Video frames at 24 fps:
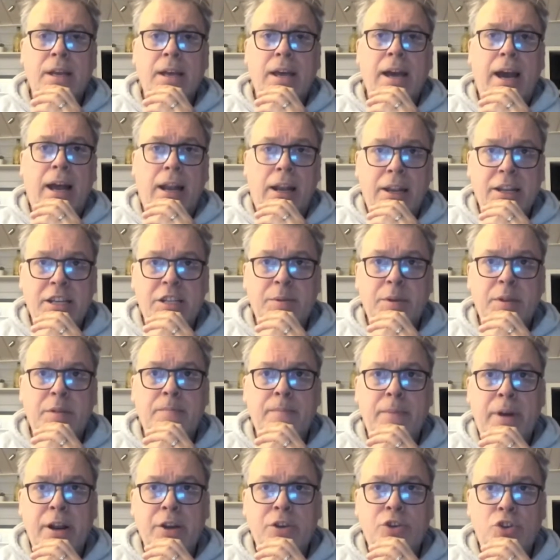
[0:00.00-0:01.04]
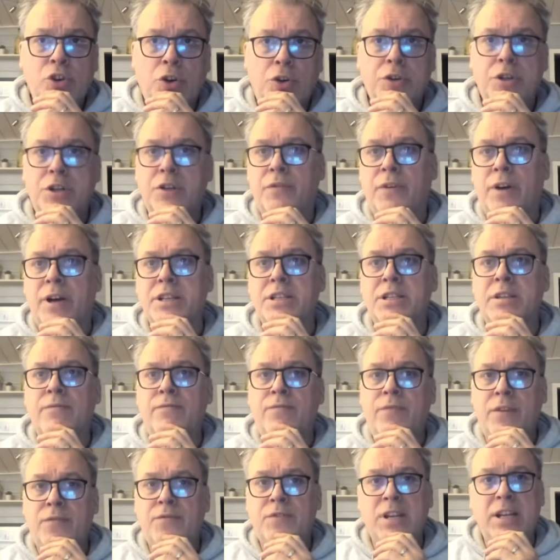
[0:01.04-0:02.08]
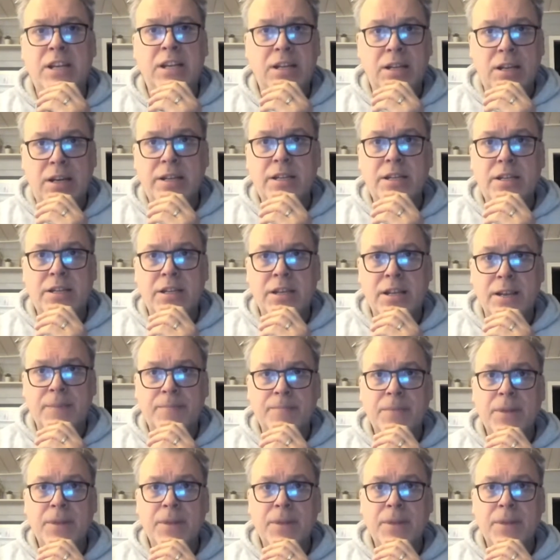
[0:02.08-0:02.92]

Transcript: Elizabeth married John Device in 1590,